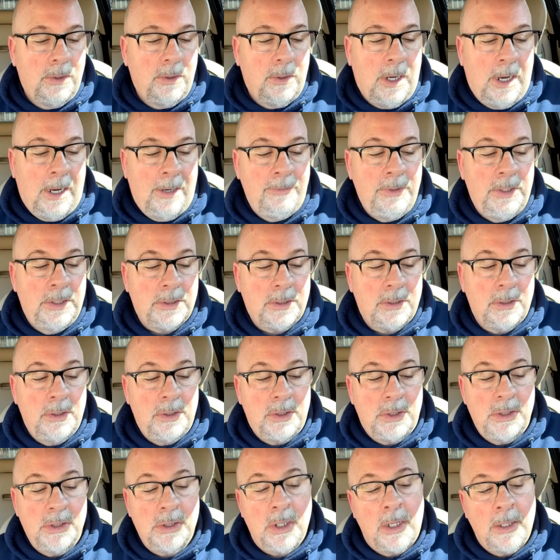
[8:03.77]
obviously
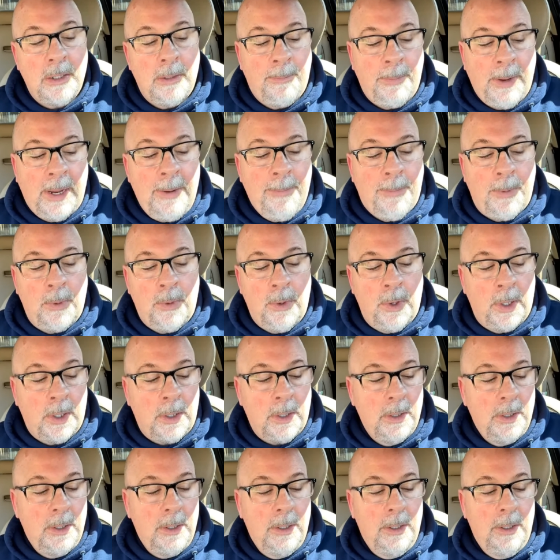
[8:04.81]
she's on the paperwork,
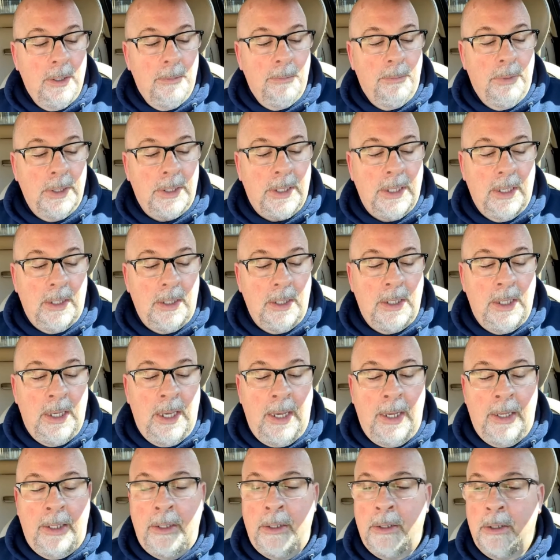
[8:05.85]
but
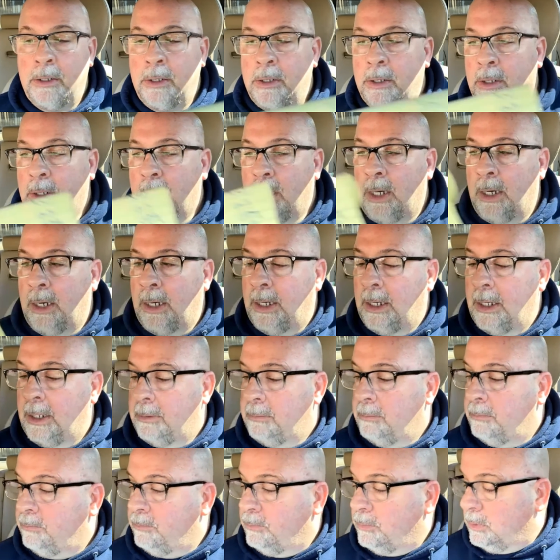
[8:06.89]
Kellyanne,
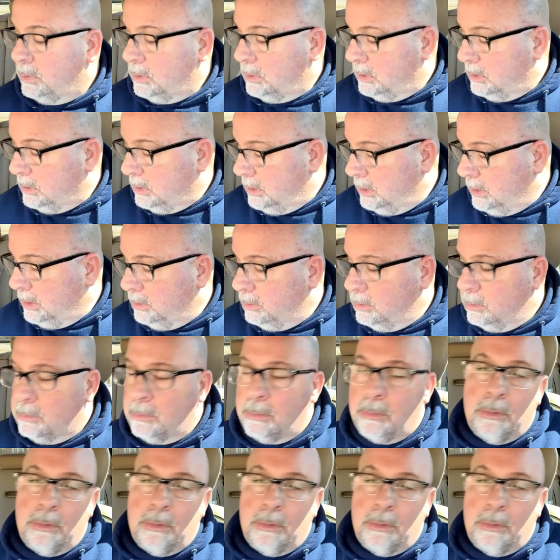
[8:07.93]
um, you know,